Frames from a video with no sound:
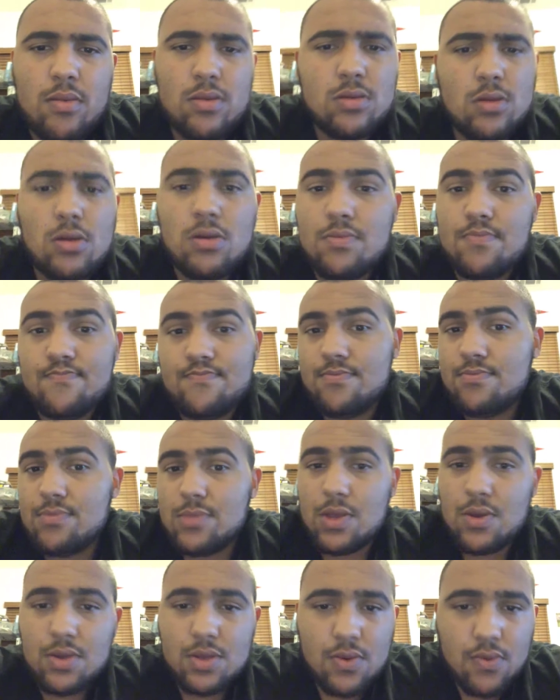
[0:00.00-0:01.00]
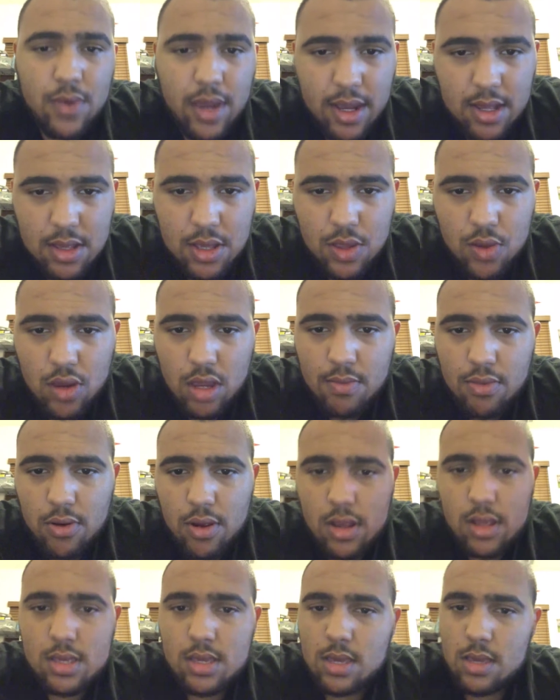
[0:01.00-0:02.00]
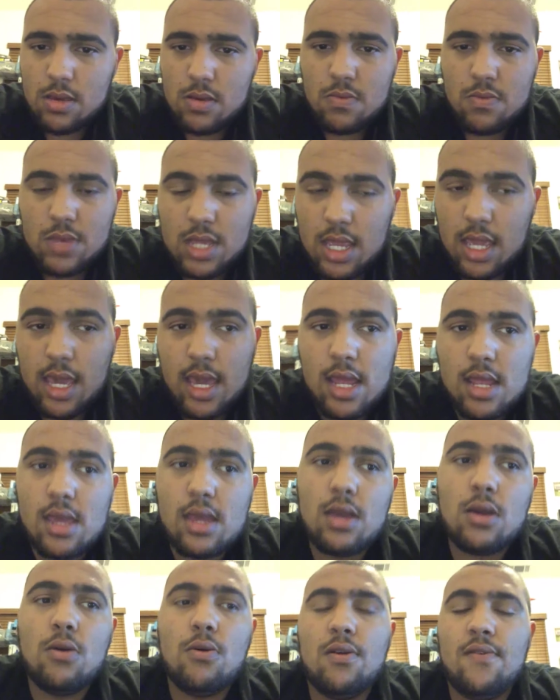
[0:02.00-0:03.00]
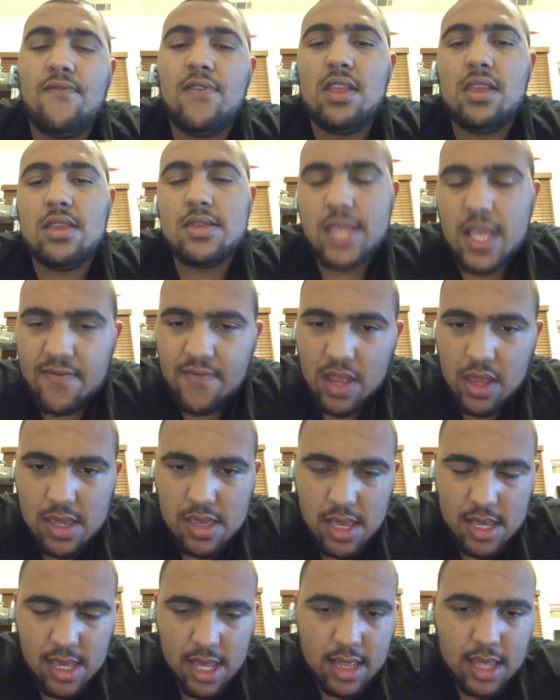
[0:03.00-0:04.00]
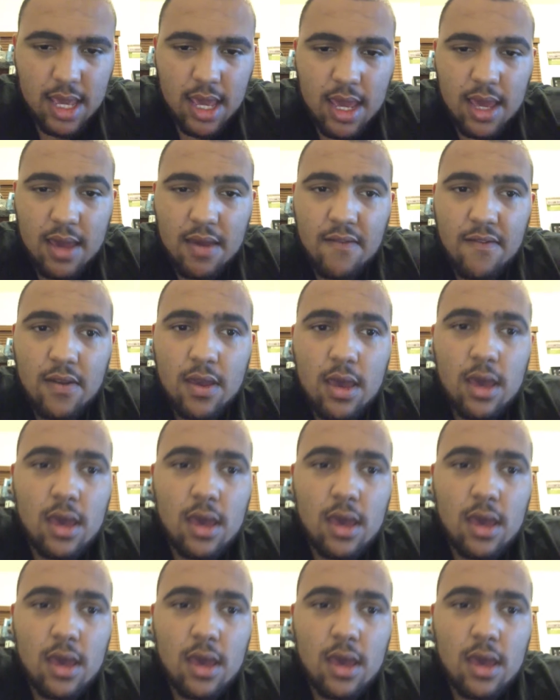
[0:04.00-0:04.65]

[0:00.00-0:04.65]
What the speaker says: So it was a regular three-pointer to him, and he hit it going 56-56 at the half.